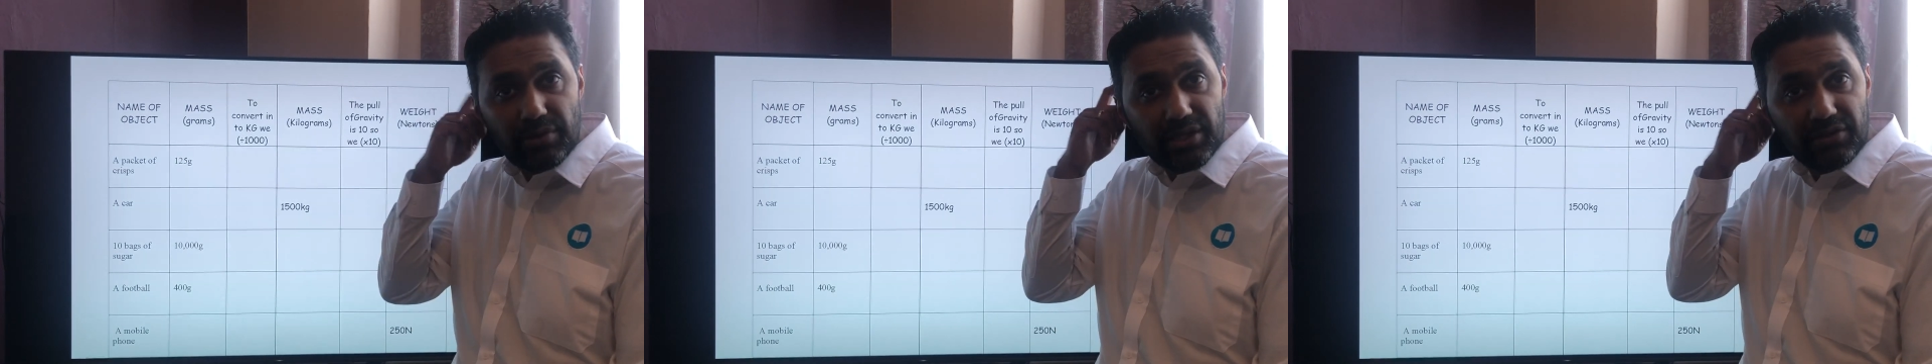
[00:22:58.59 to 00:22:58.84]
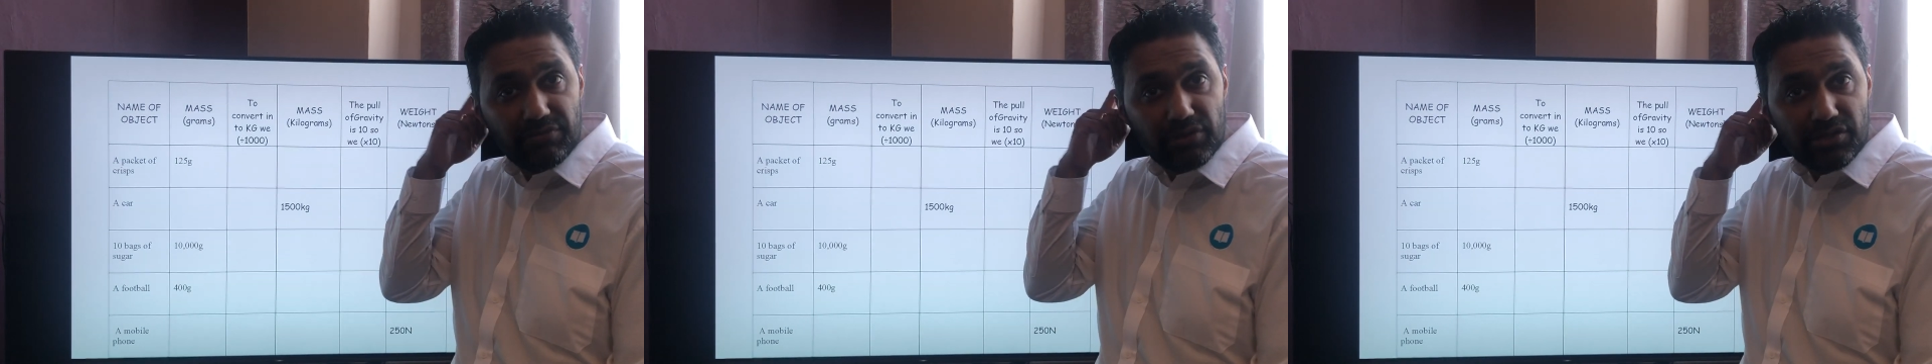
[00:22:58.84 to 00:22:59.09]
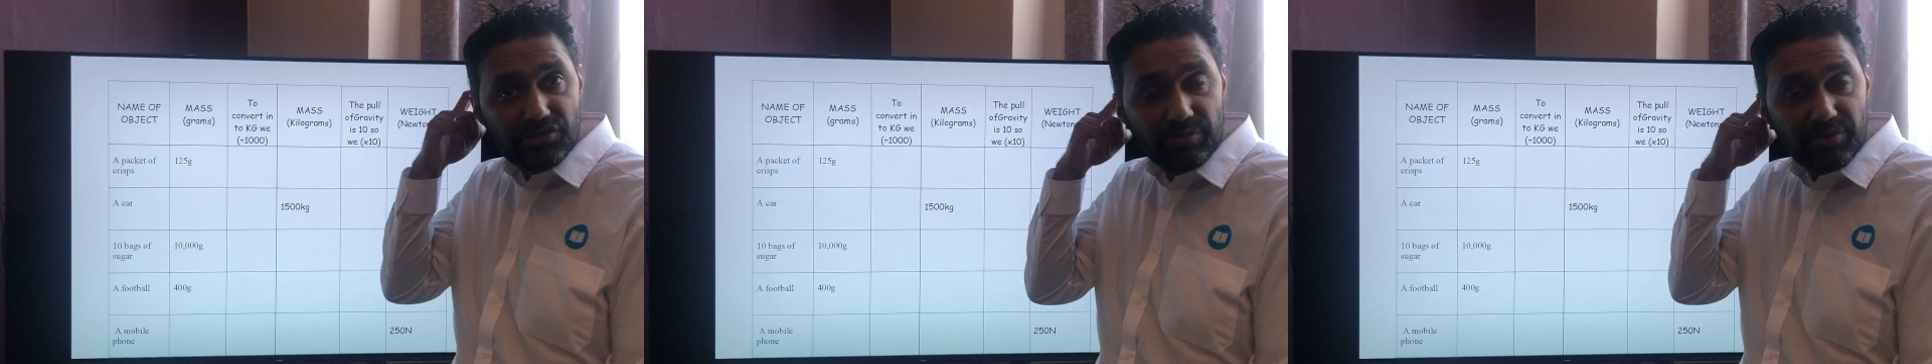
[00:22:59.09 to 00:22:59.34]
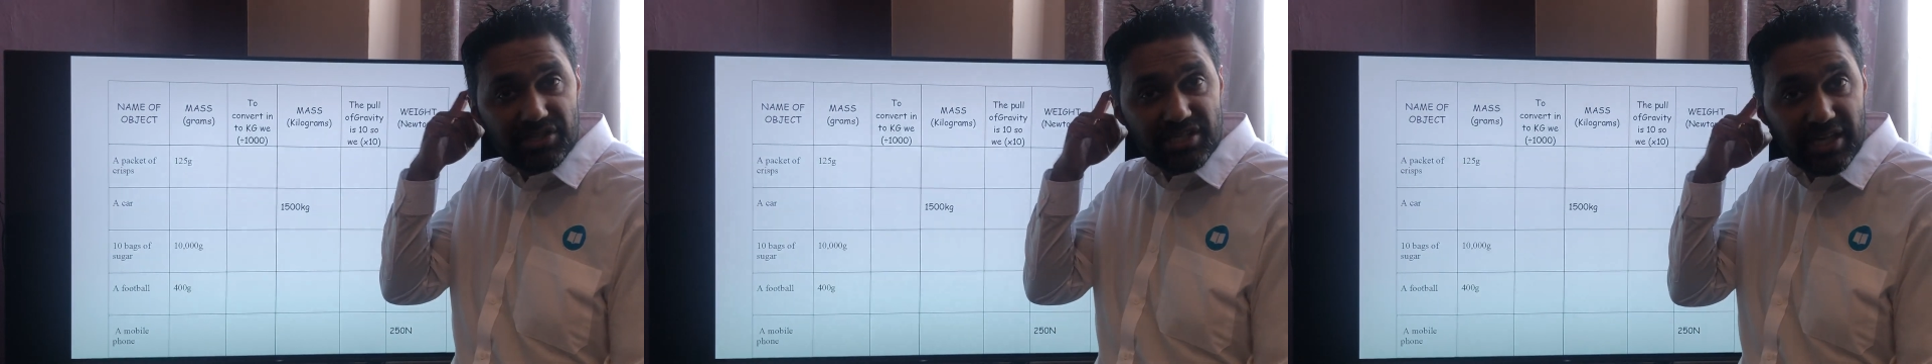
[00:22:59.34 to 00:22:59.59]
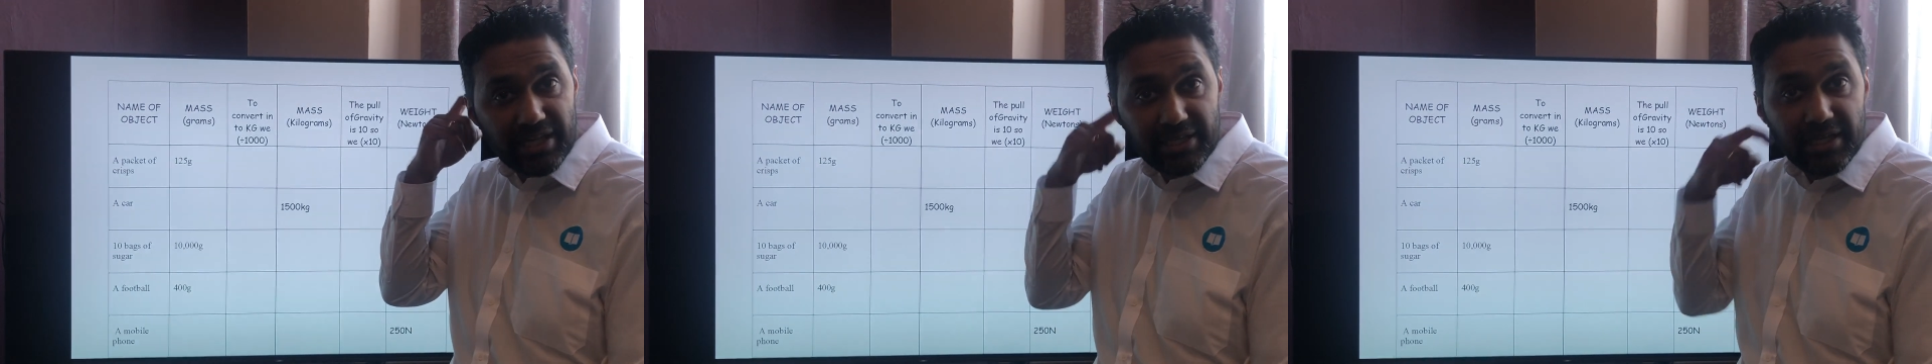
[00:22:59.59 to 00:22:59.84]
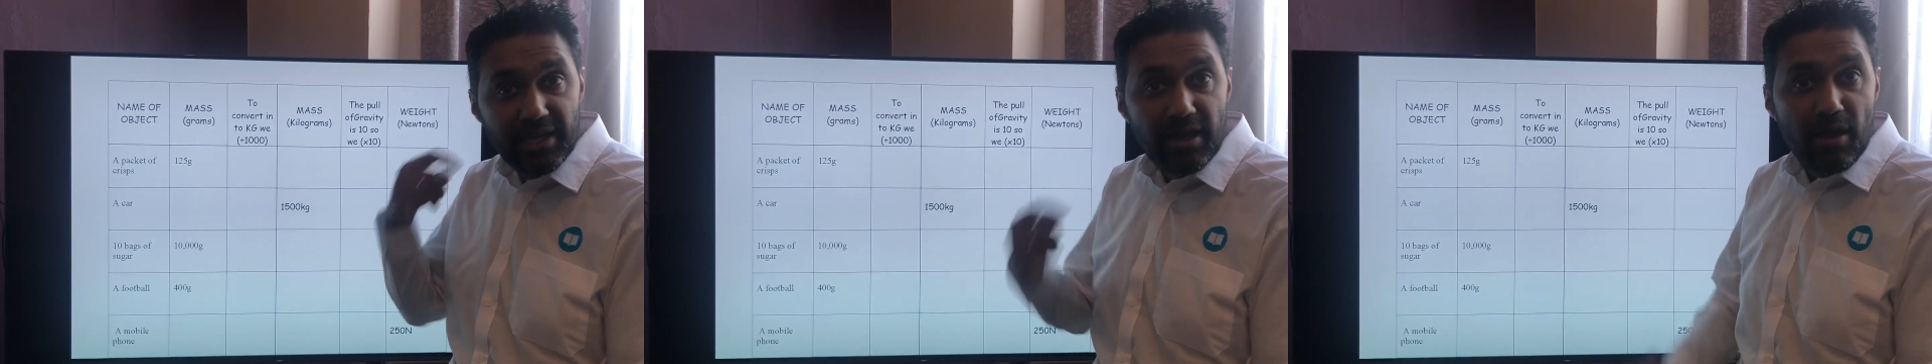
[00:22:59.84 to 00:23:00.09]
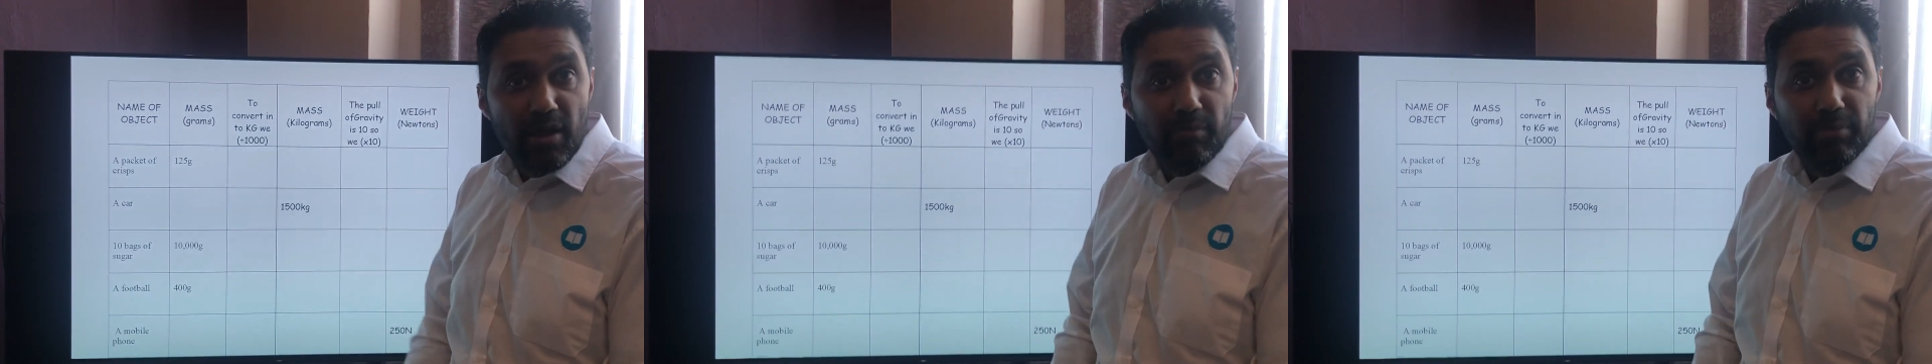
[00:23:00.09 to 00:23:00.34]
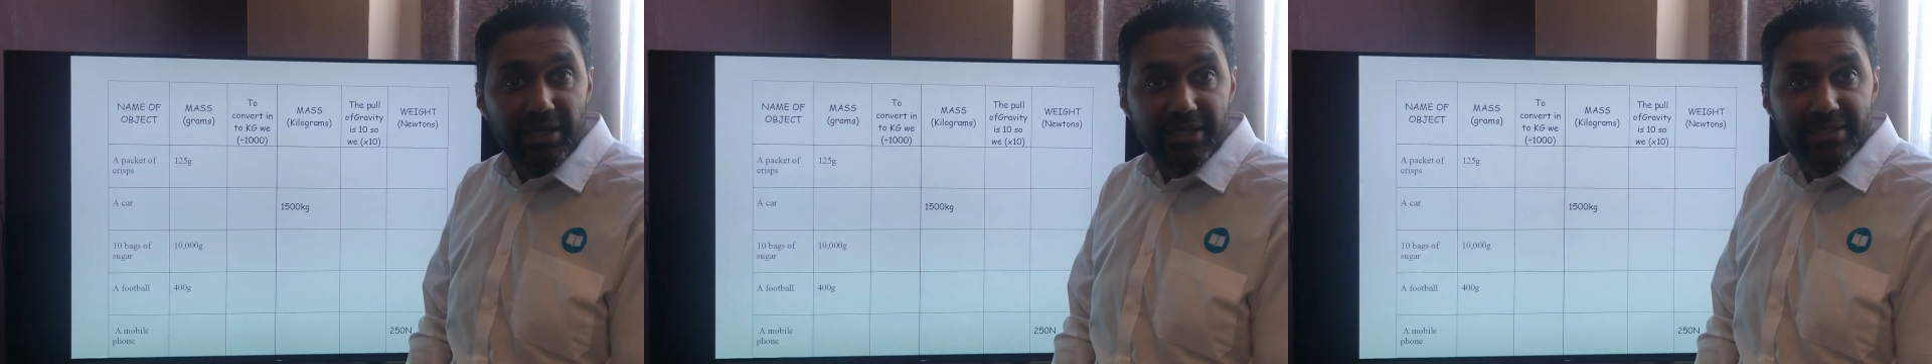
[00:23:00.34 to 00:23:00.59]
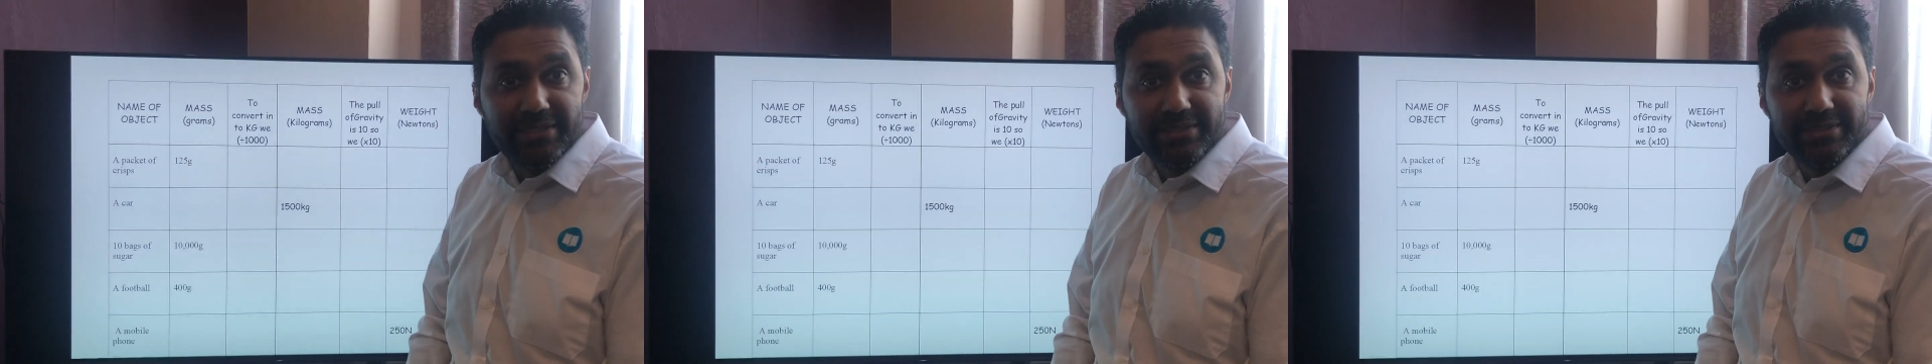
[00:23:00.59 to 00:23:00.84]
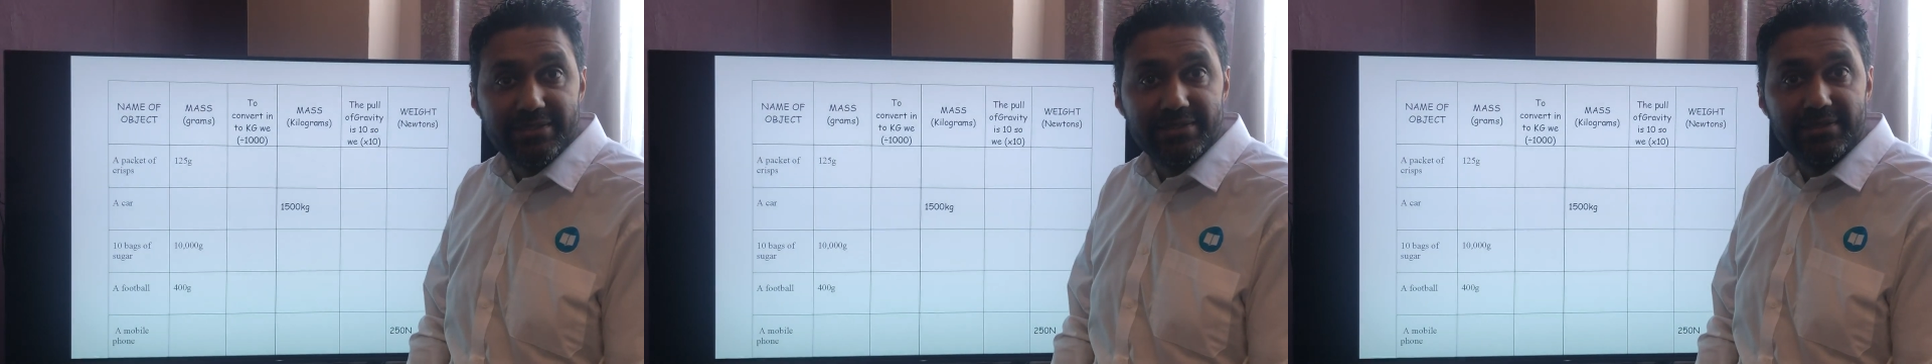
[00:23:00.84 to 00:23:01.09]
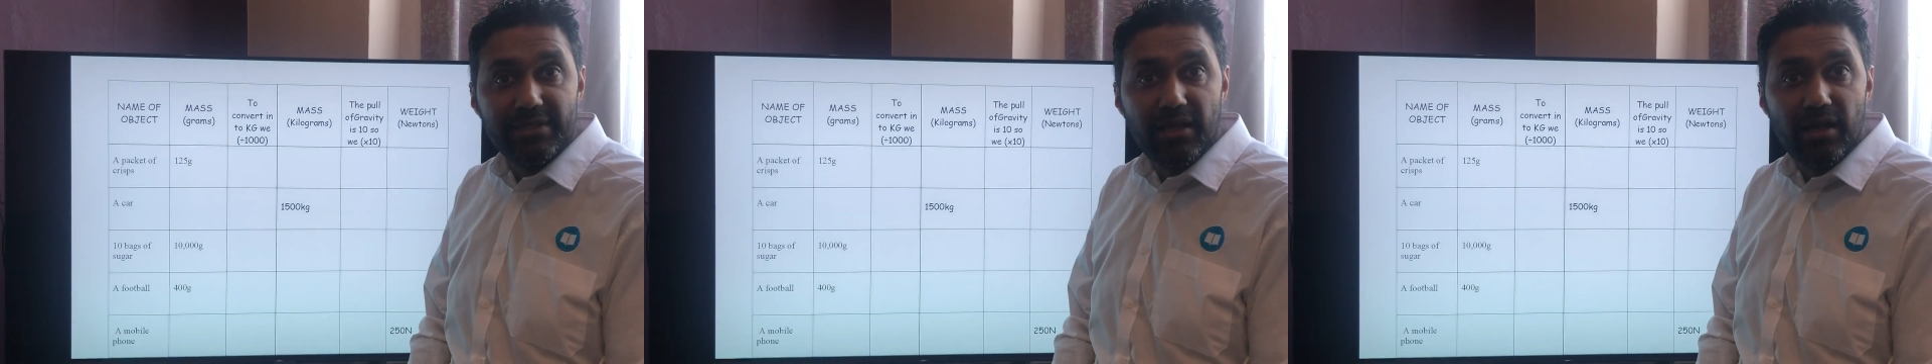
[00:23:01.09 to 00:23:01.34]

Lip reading: and you've learned something today, please